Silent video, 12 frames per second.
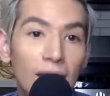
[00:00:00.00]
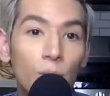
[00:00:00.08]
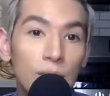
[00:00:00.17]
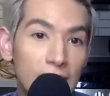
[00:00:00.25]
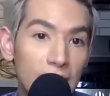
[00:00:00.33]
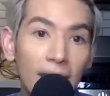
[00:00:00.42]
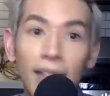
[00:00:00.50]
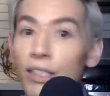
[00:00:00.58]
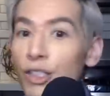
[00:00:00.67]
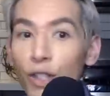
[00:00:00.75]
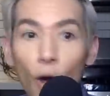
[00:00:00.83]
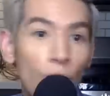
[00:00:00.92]
was like,
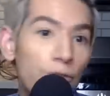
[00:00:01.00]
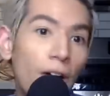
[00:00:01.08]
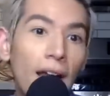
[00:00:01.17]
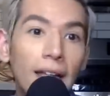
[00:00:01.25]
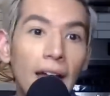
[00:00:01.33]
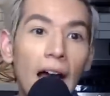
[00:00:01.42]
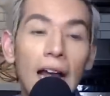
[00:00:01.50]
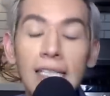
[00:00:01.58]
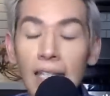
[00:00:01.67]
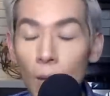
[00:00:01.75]
don't fight, guys.